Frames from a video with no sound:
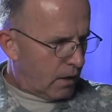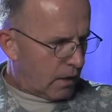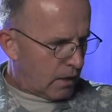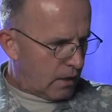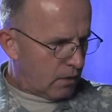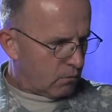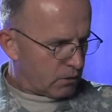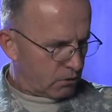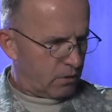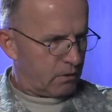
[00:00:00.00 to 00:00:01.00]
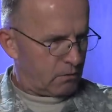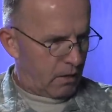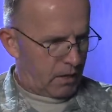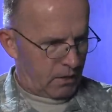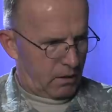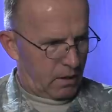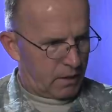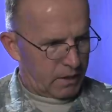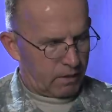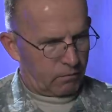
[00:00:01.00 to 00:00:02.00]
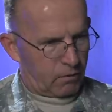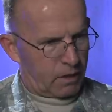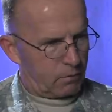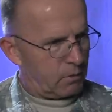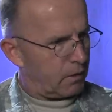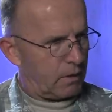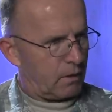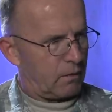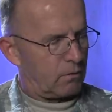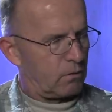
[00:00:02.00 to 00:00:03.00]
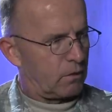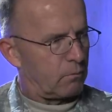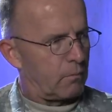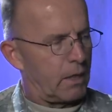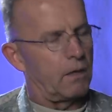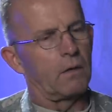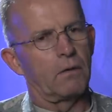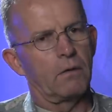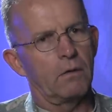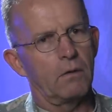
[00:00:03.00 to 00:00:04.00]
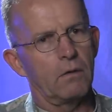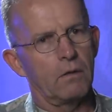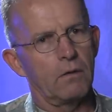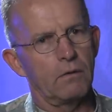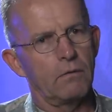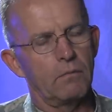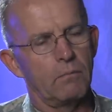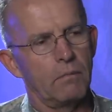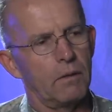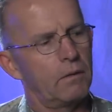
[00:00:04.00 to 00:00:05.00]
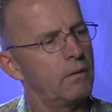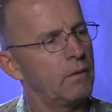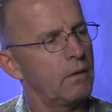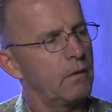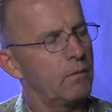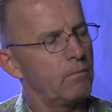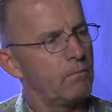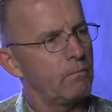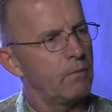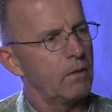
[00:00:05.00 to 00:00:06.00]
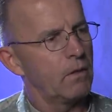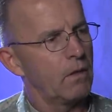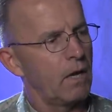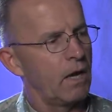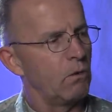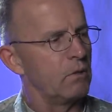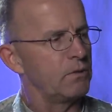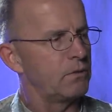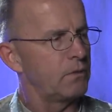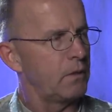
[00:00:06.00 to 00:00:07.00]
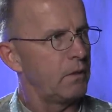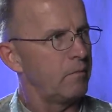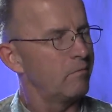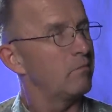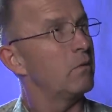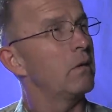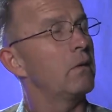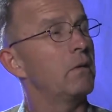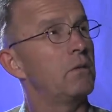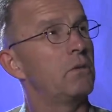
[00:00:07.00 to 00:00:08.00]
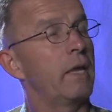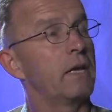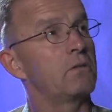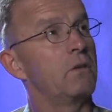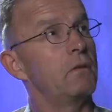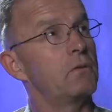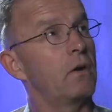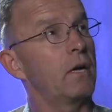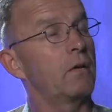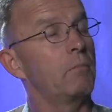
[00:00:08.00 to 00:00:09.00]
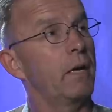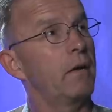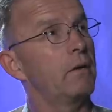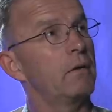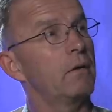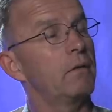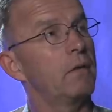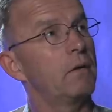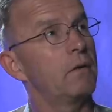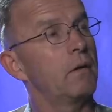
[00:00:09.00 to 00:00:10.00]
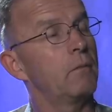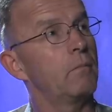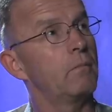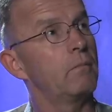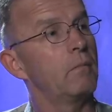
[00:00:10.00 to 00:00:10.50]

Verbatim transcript: he was going to try to get on that flight, but he couldn't make it. Uh, but uh, I was the actually the chalk commander at that time.